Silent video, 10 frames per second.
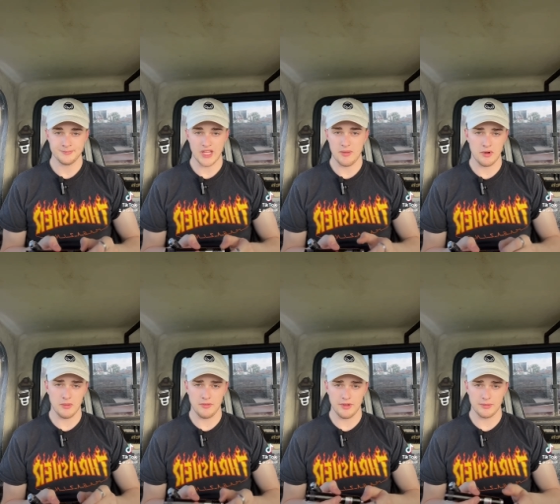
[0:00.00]
I'm gonna
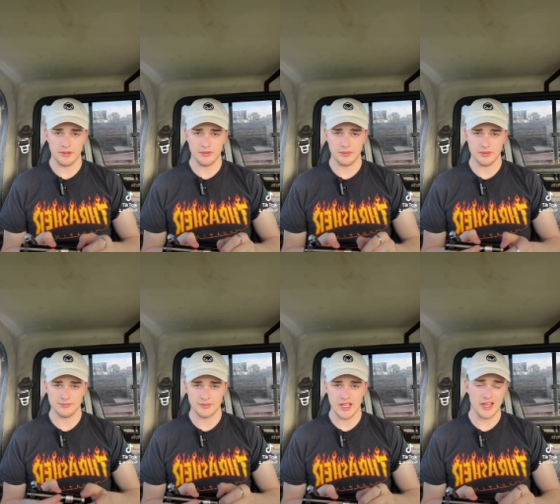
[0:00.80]
remove the expensive one.
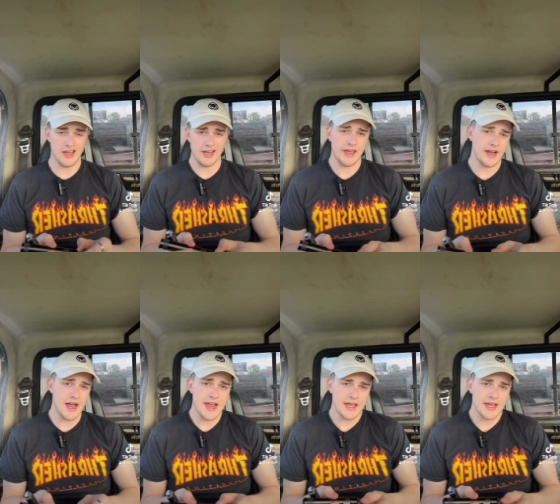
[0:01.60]
I